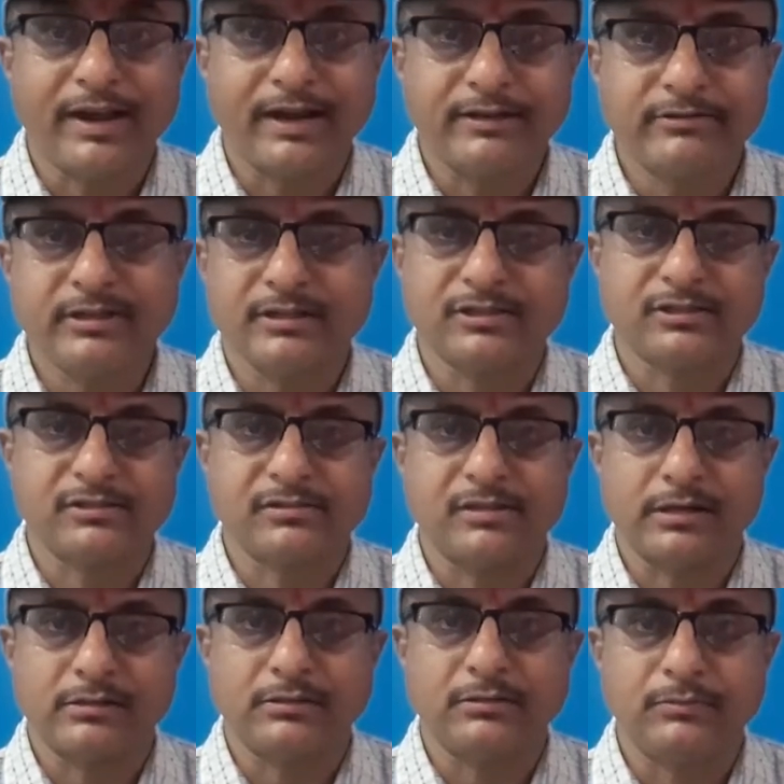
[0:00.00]
address
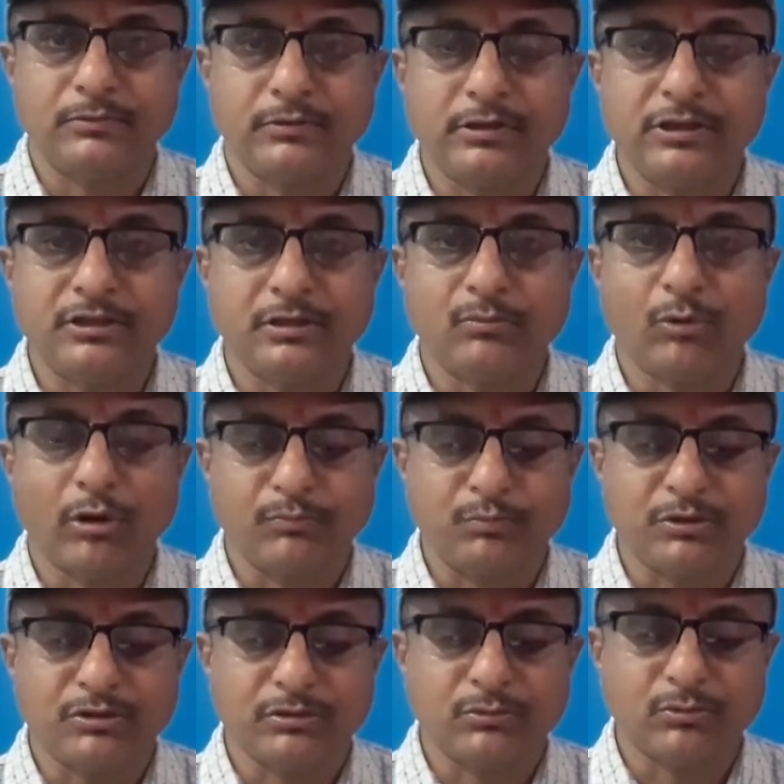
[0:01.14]
that the little boy
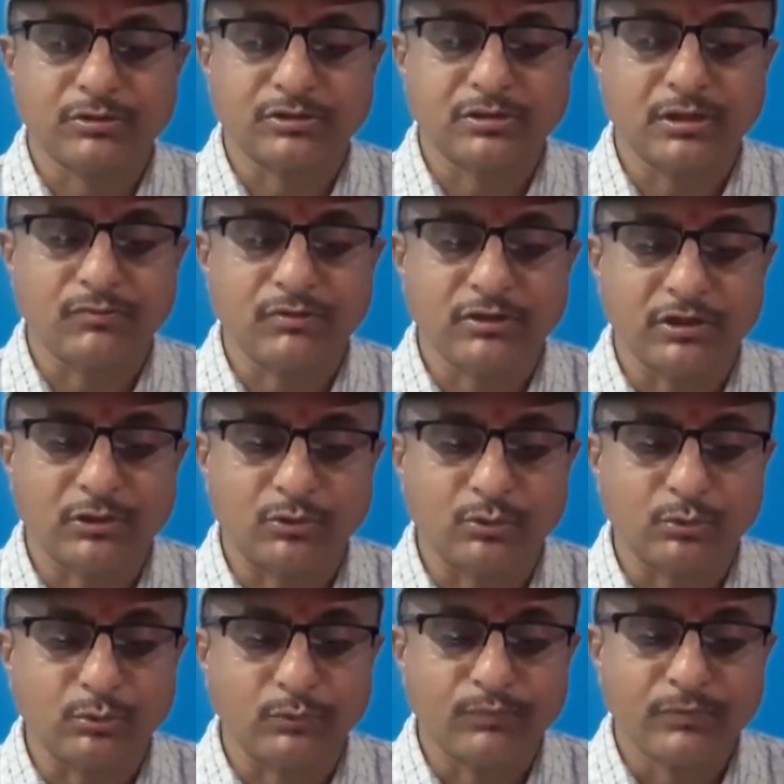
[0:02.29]
Peter was giving here
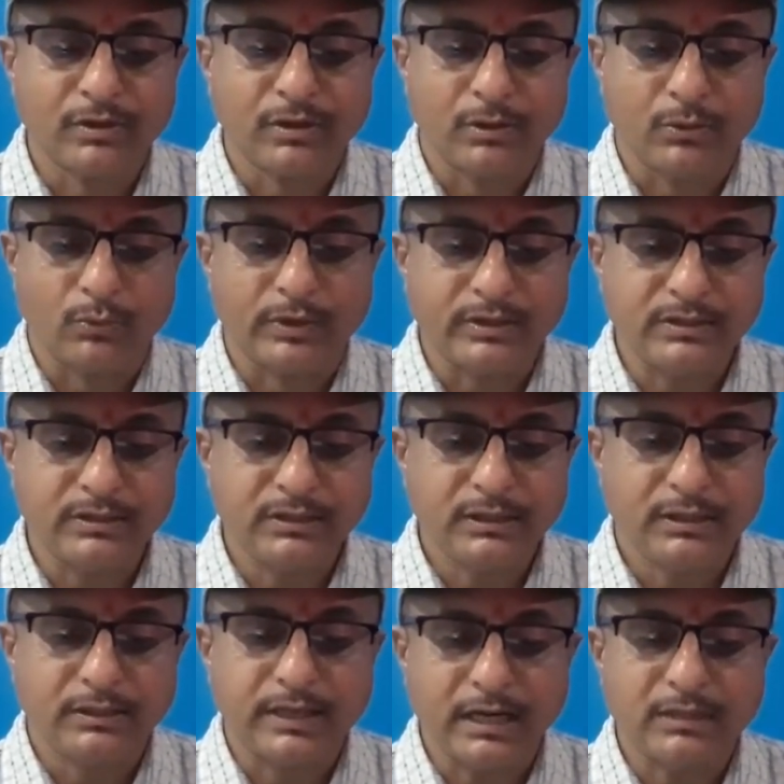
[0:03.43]
to Wendy.
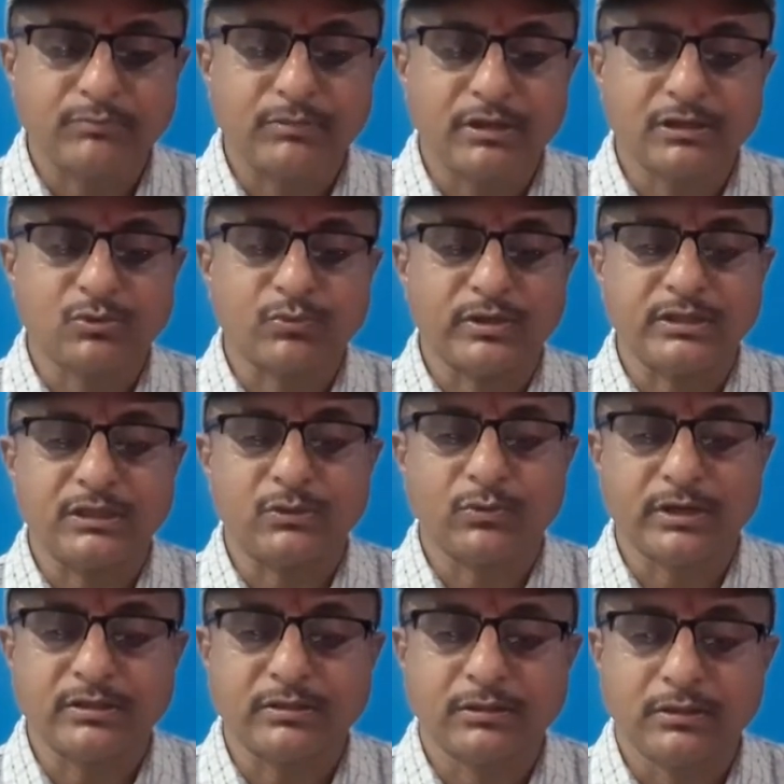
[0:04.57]
That makes Wendy
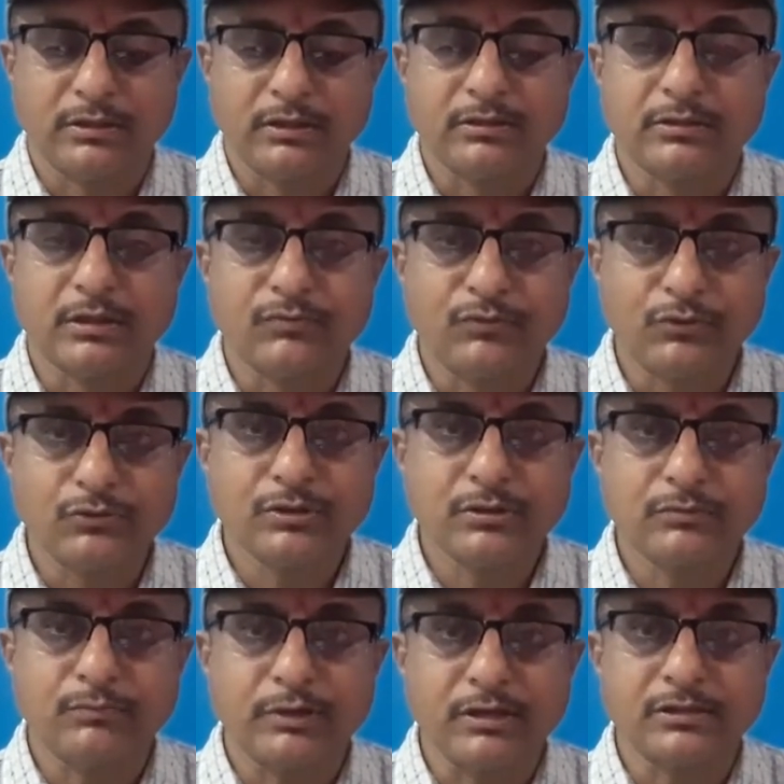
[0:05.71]
quite in
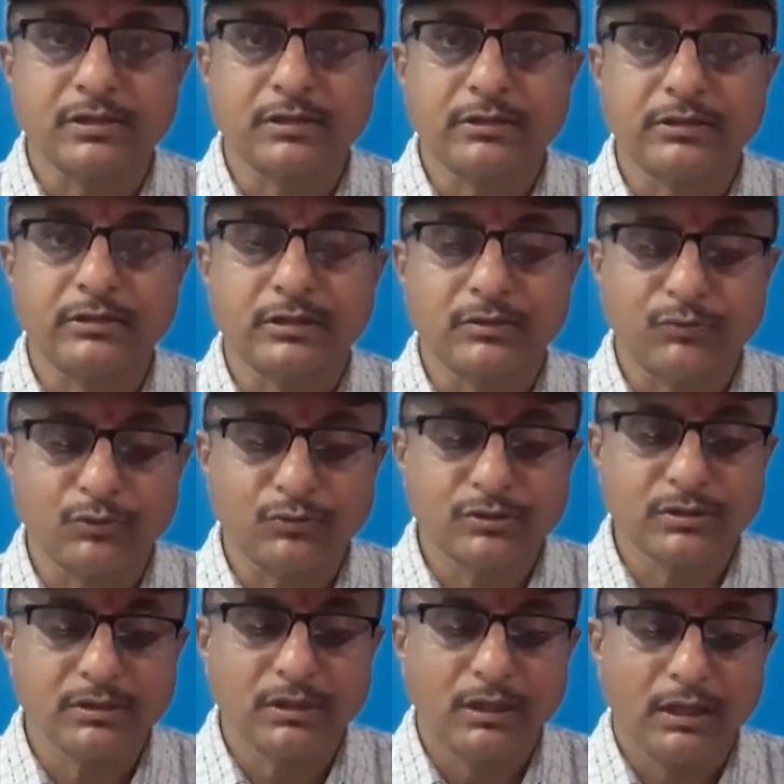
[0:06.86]
confusion, brings her in
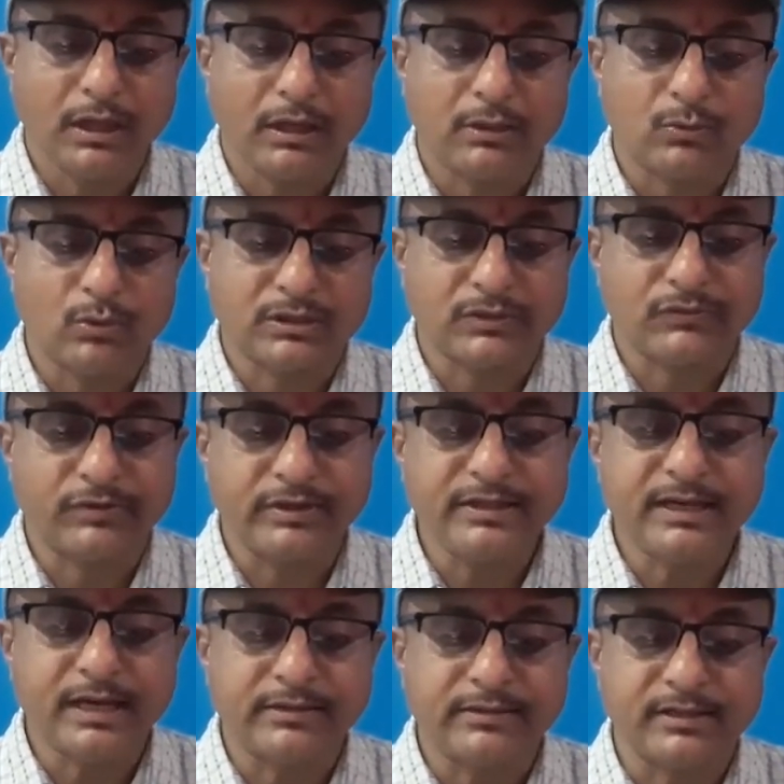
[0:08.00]
confusion. And what a
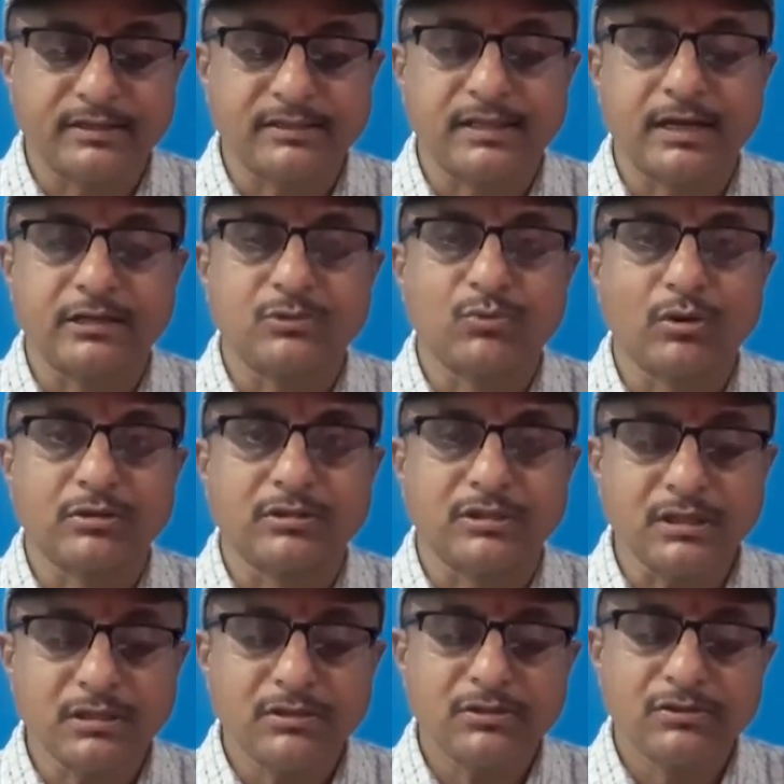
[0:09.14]
funny address, that is what
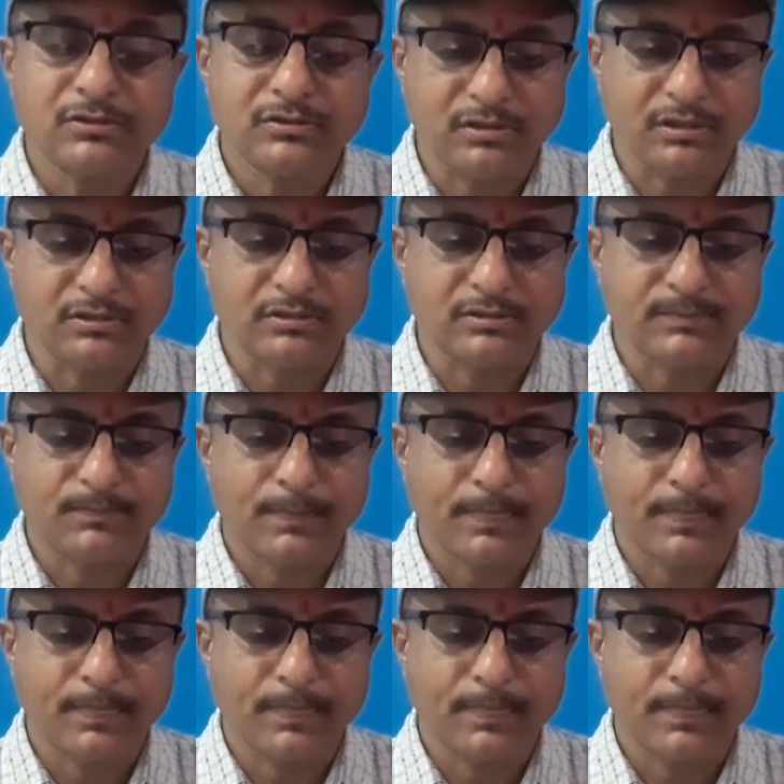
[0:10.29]
she says.